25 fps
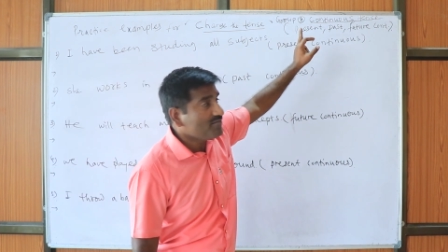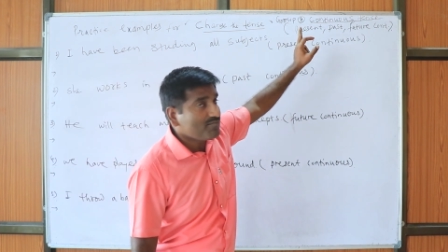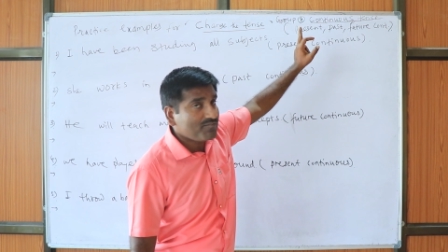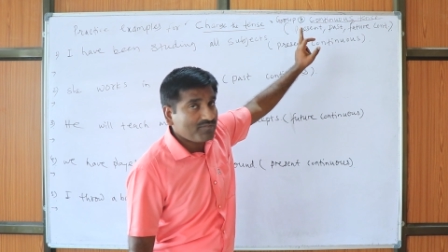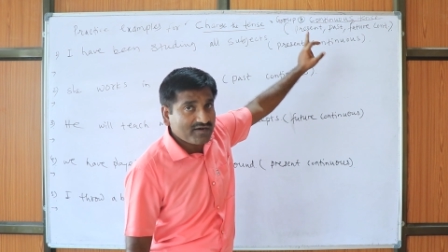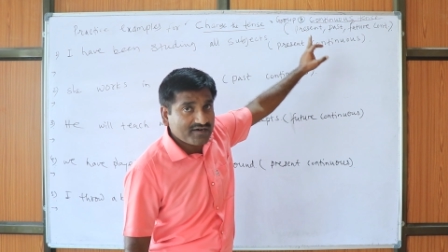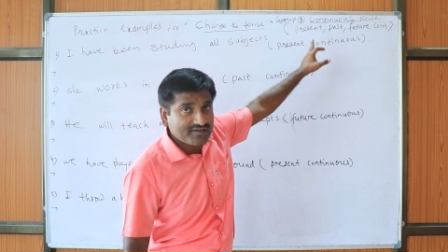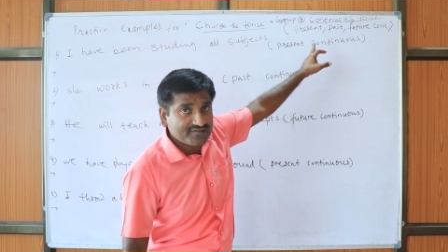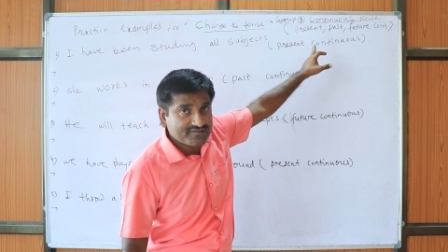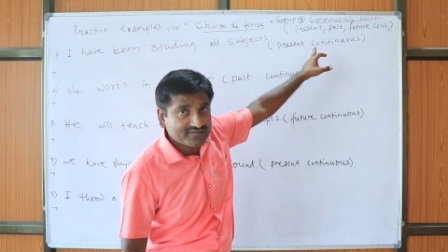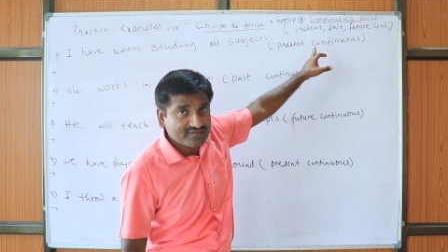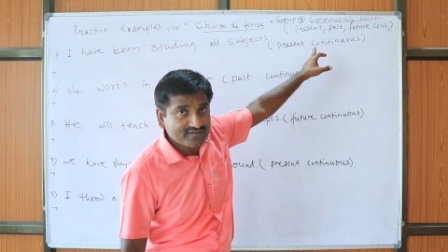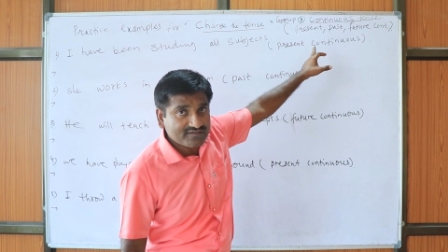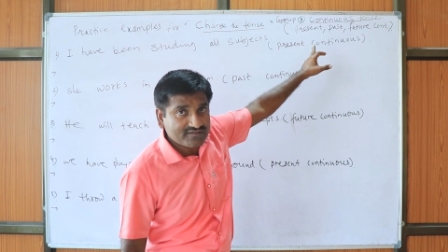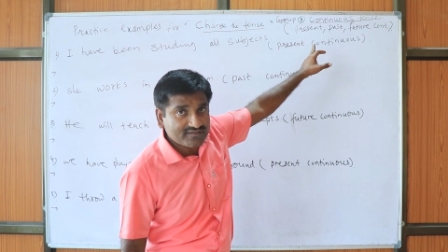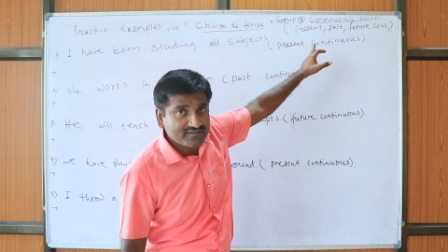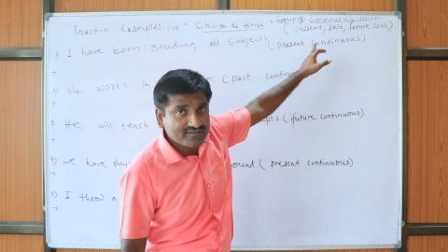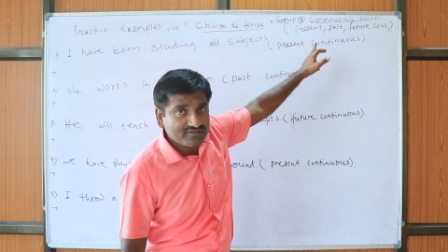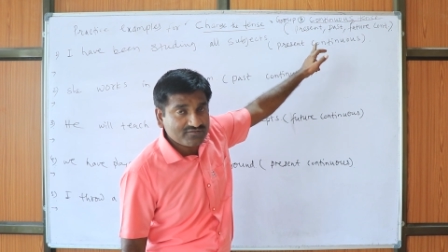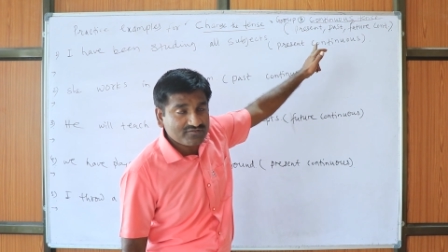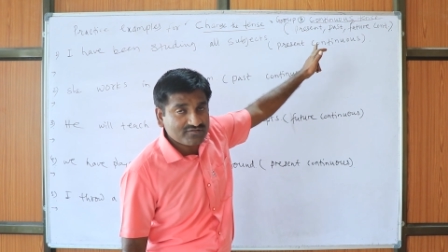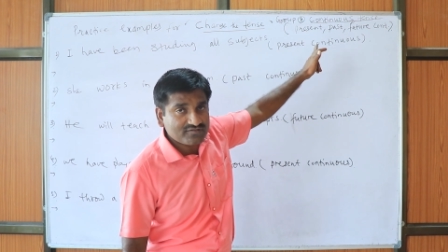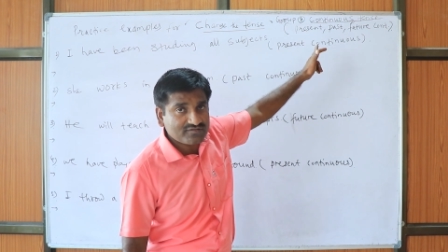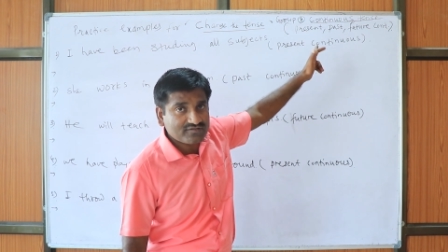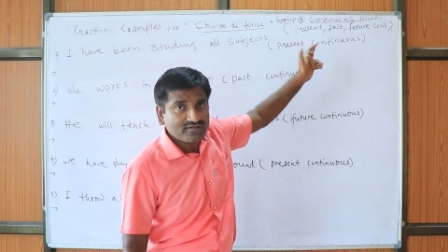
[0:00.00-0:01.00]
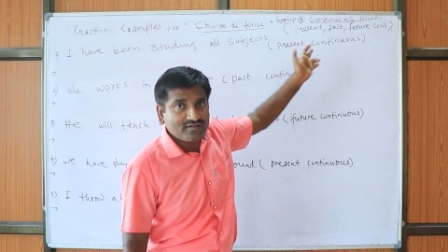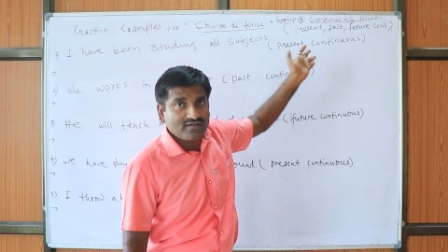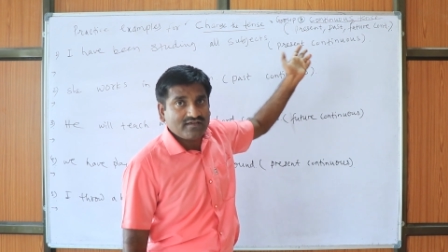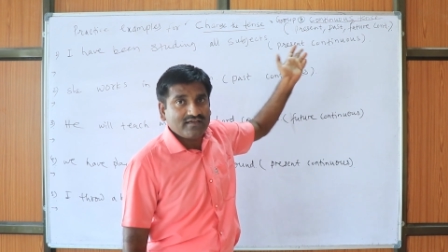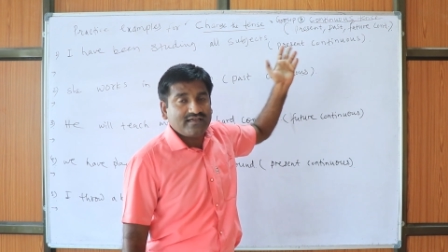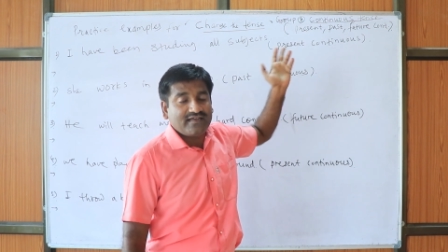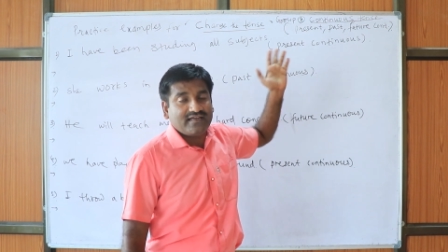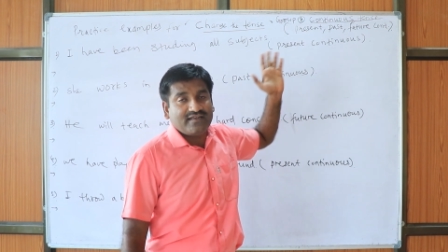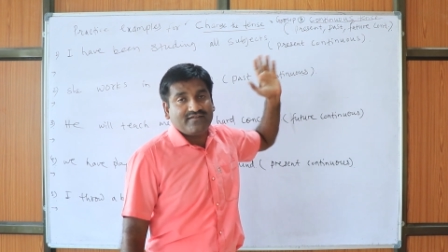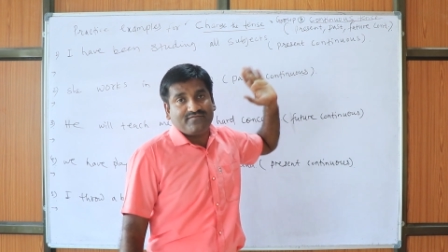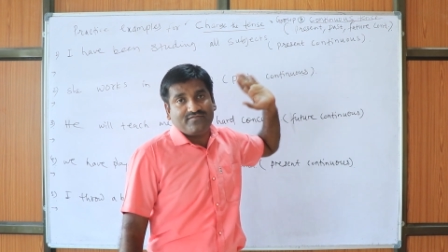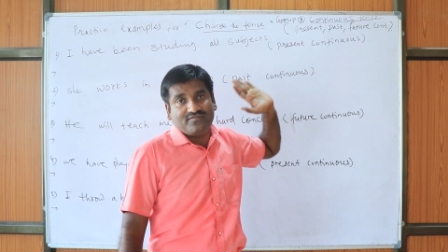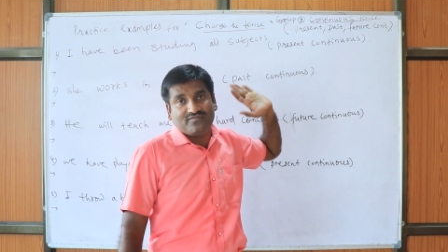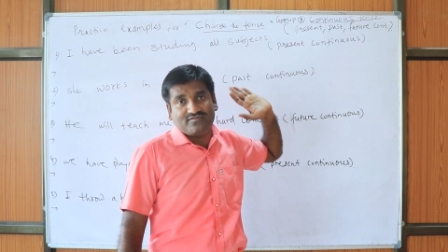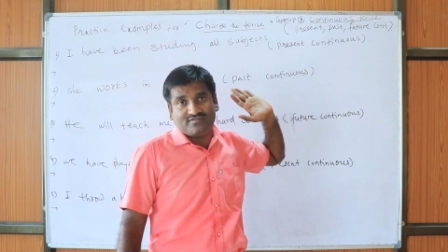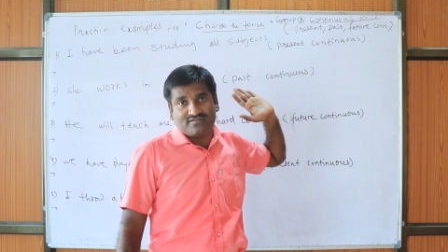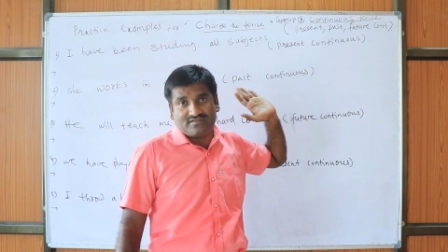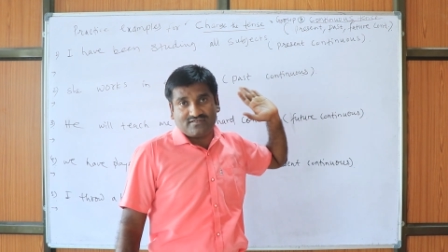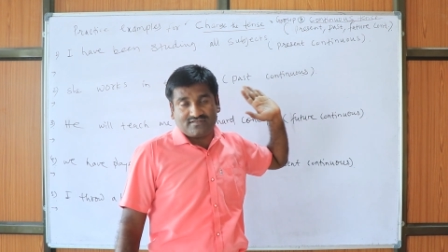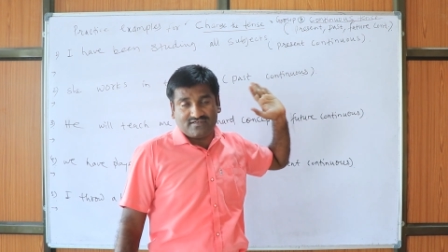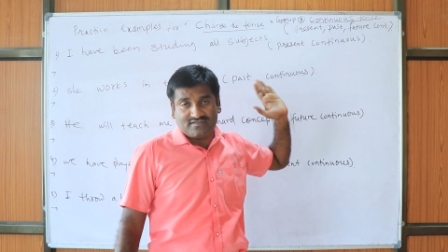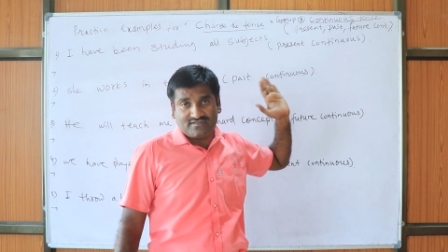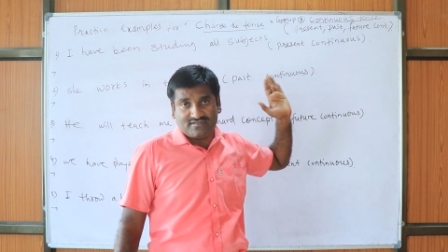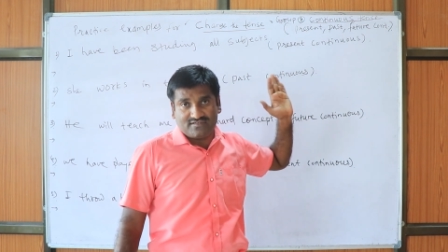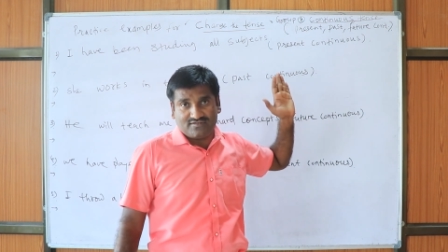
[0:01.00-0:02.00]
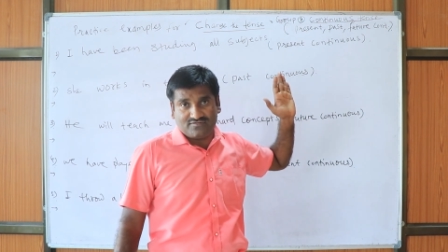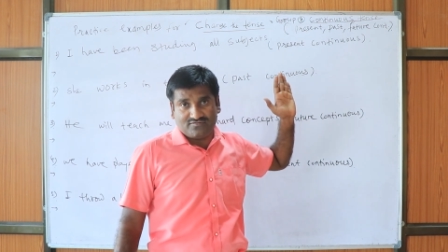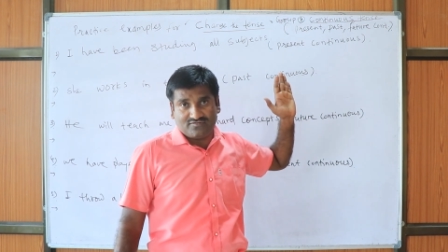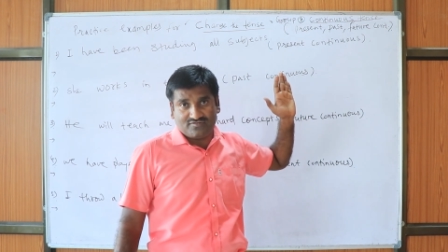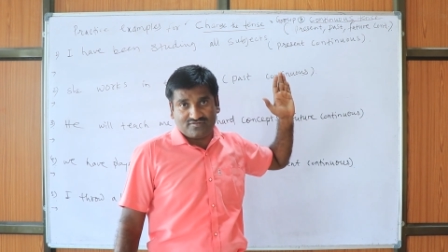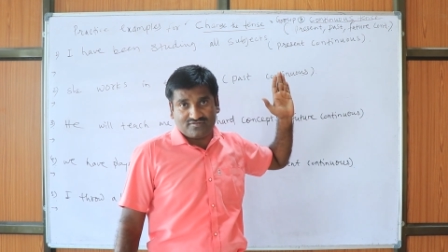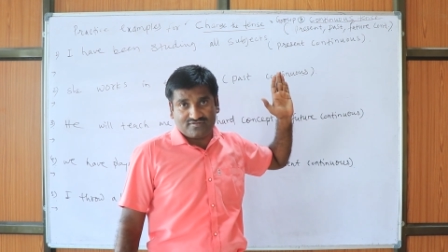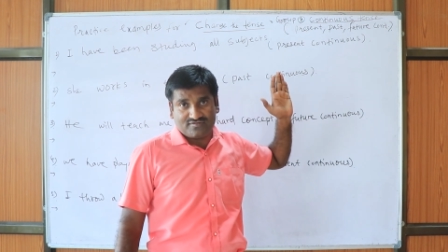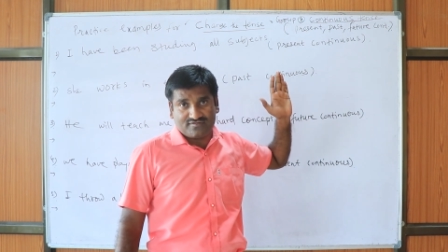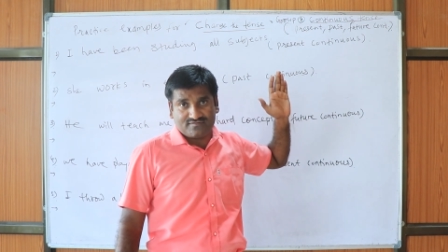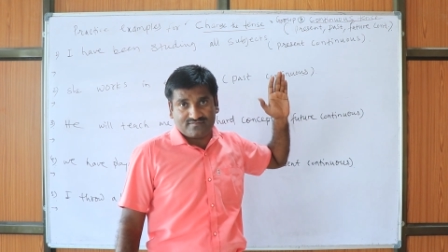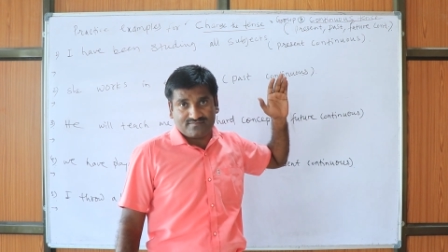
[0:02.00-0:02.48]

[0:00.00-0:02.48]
past continuous and future continuous.